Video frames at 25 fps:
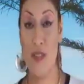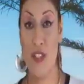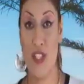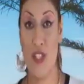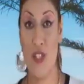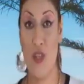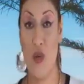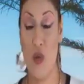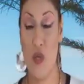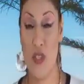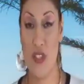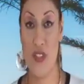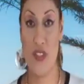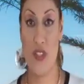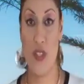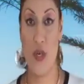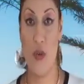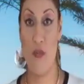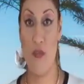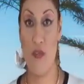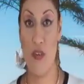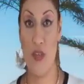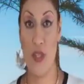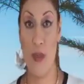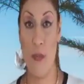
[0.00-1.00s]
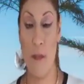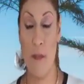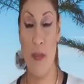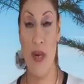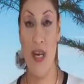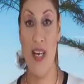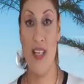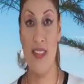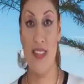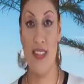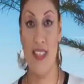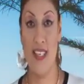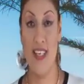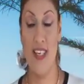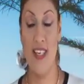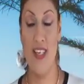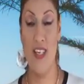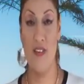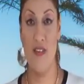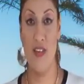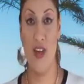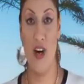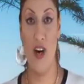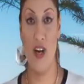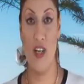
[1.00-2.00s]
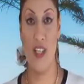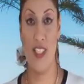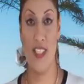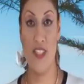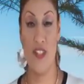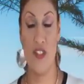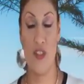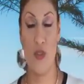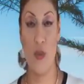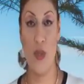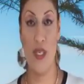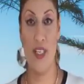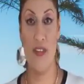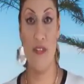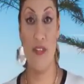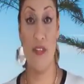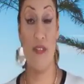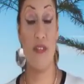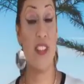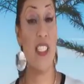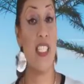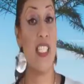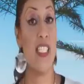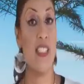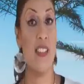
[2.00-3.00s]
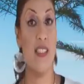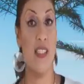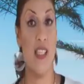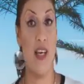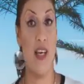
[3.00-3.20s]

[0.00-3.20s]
to your horoscope for the month of August 2015,